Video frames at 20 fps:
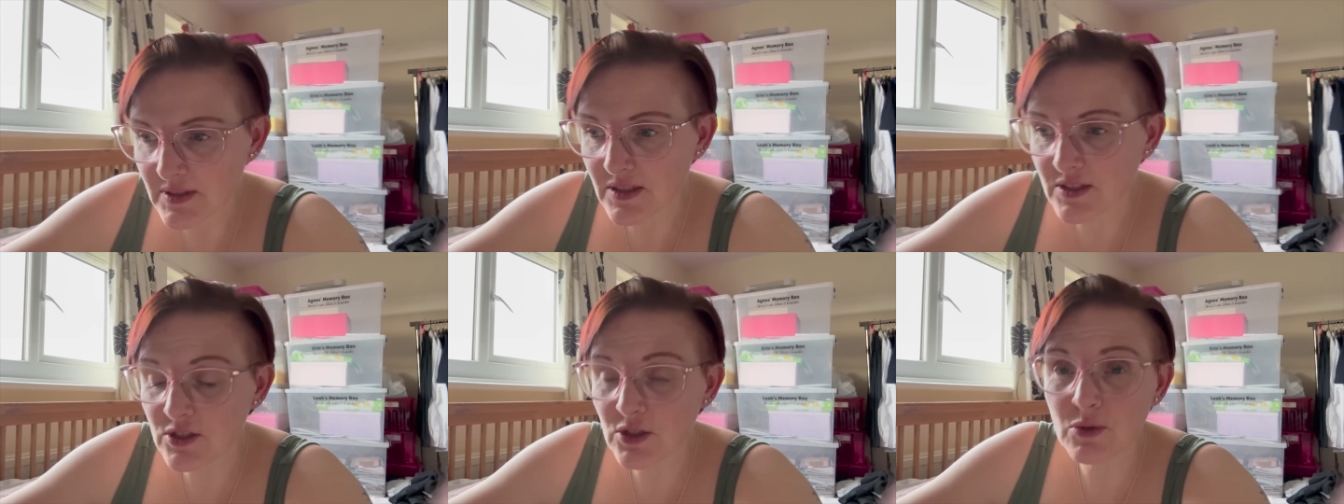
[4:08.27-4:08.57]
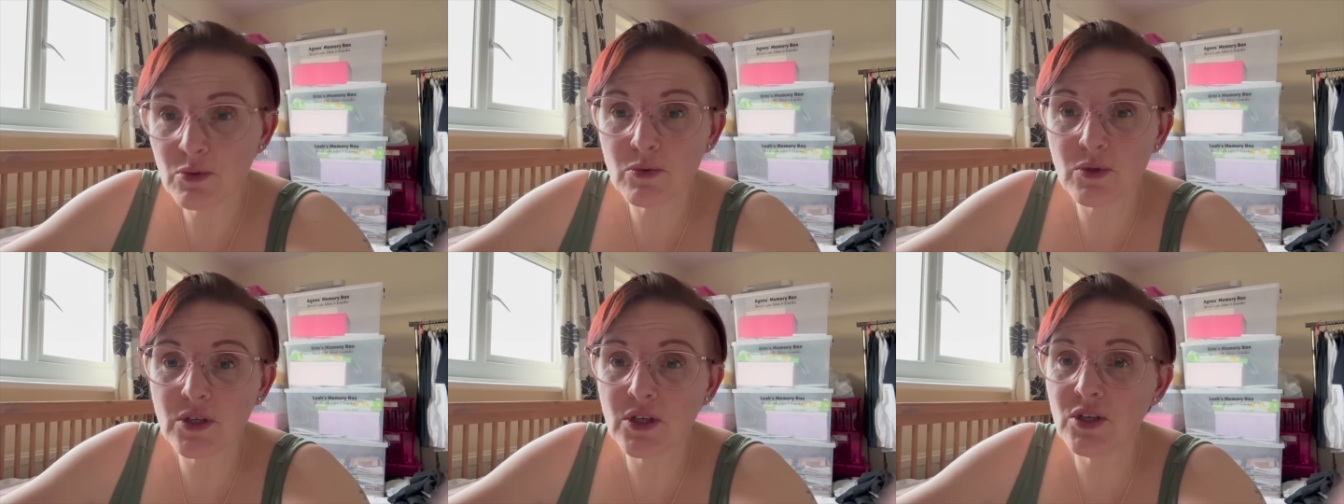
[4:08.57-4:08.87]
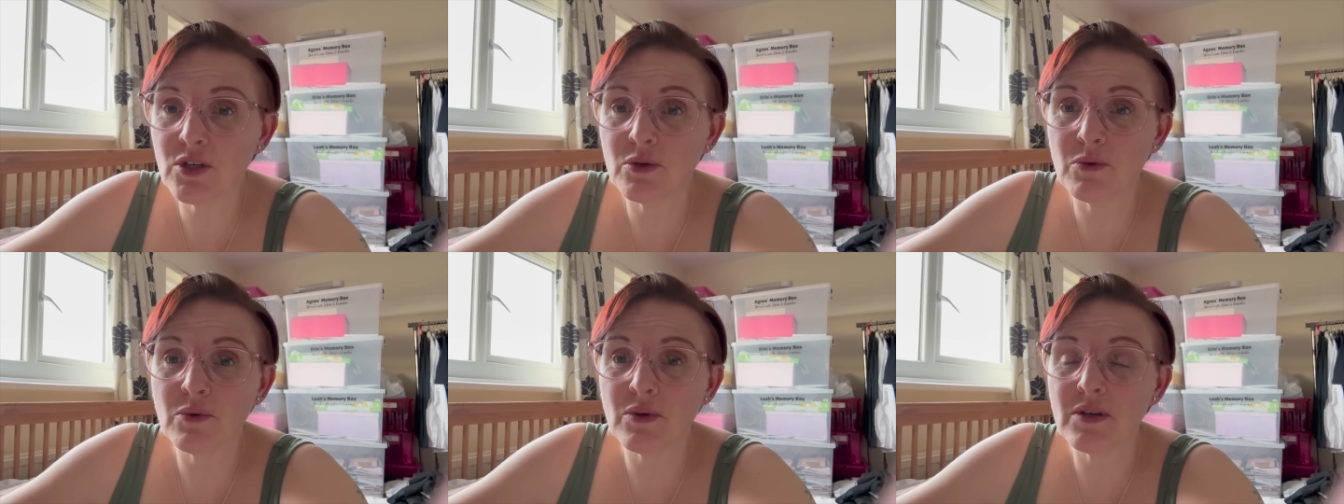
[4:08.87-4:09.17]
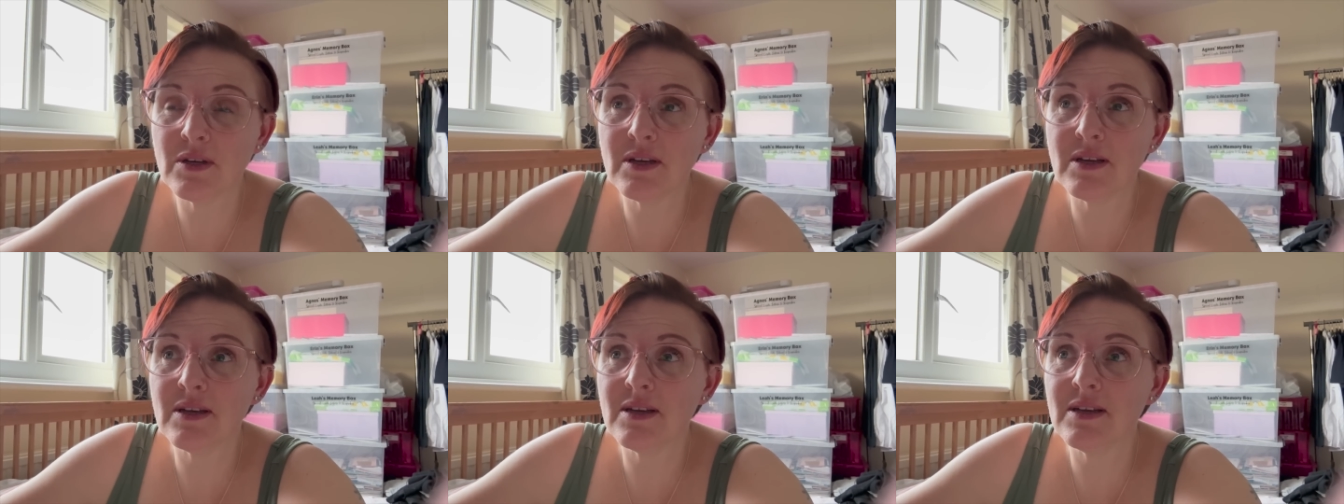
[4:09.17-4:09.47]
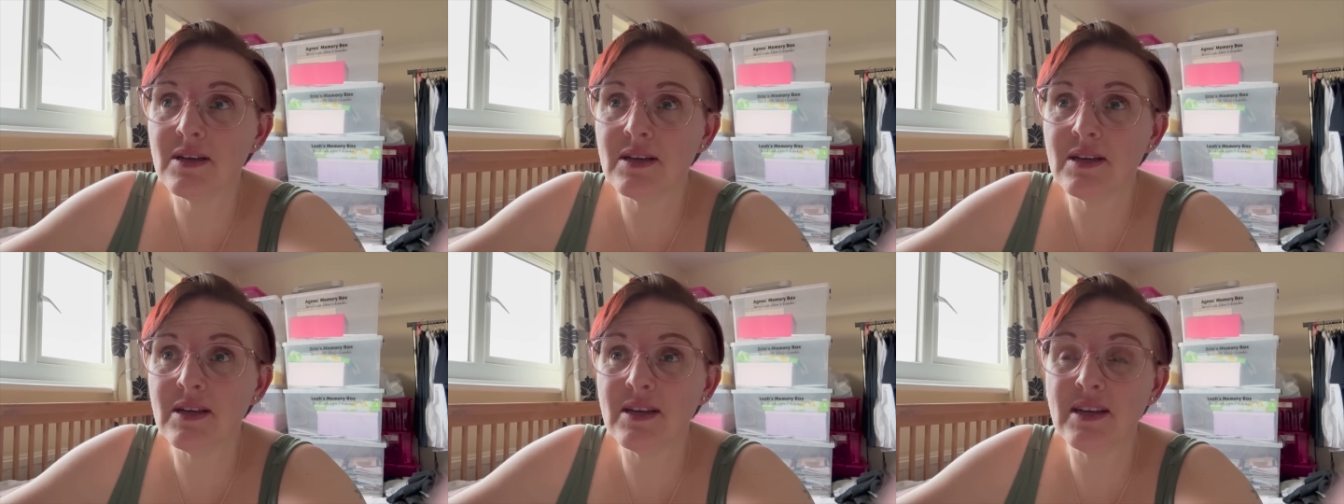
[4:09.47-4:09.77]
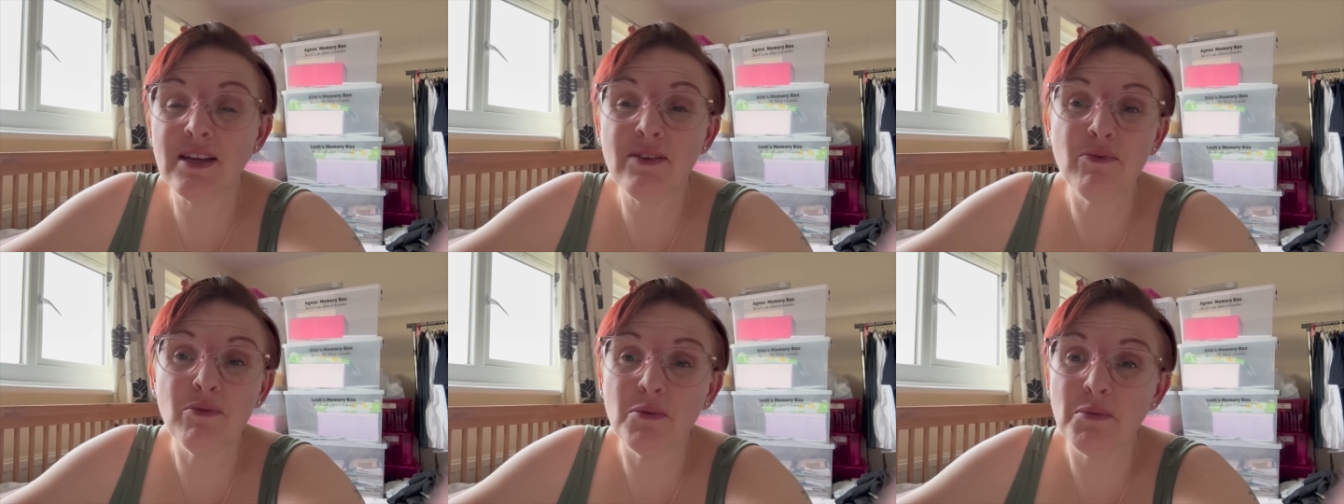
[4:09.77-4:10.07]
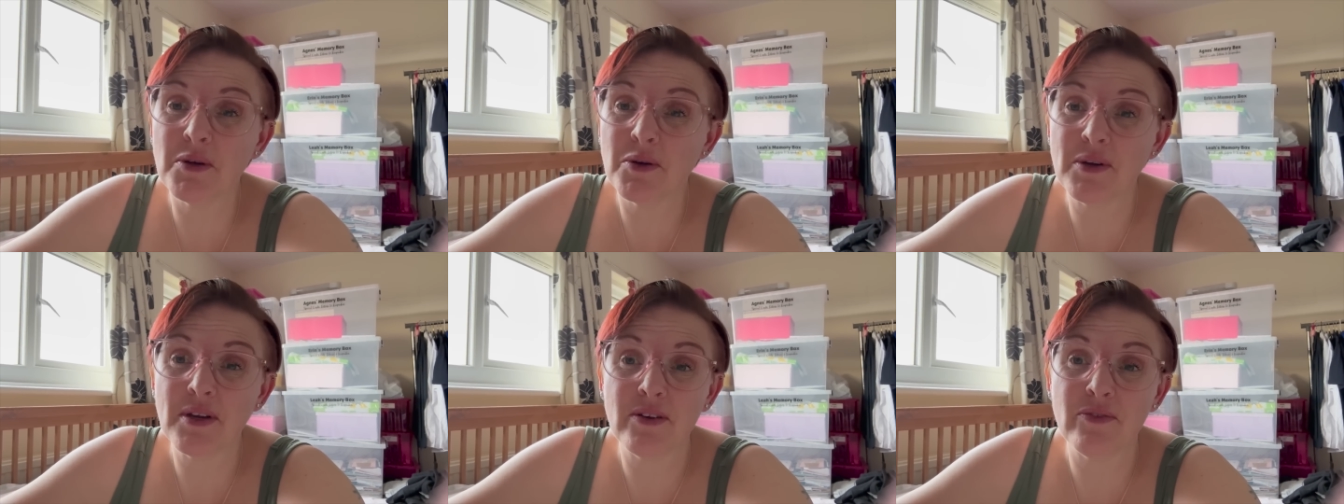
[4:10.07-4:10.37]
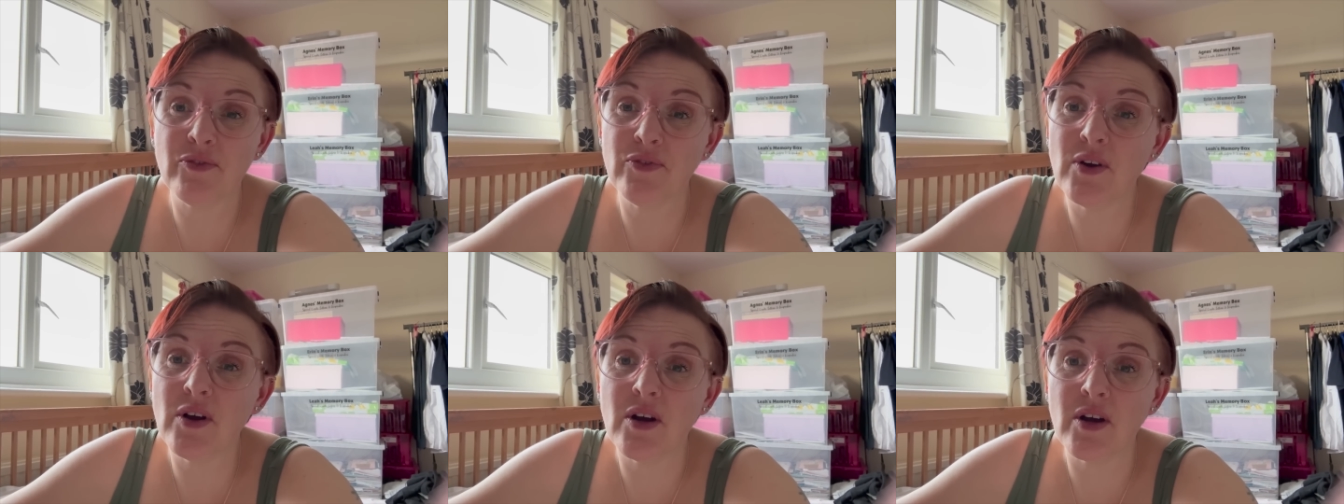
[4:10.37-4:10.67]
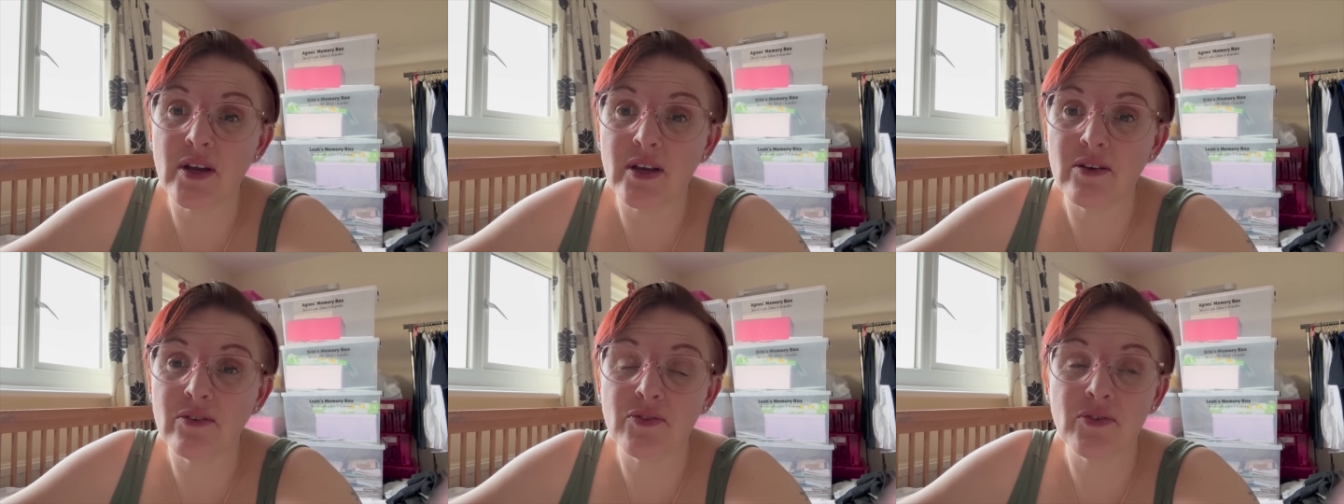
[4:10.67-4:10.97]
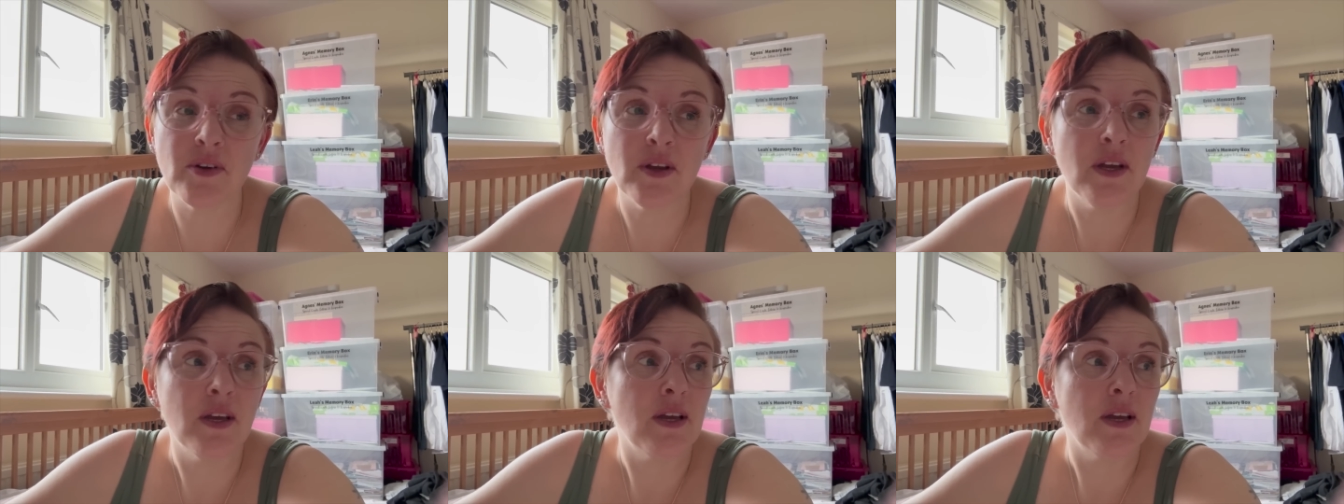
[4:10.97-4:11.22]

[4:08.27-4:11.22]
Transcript: So, you know, even when we only had five,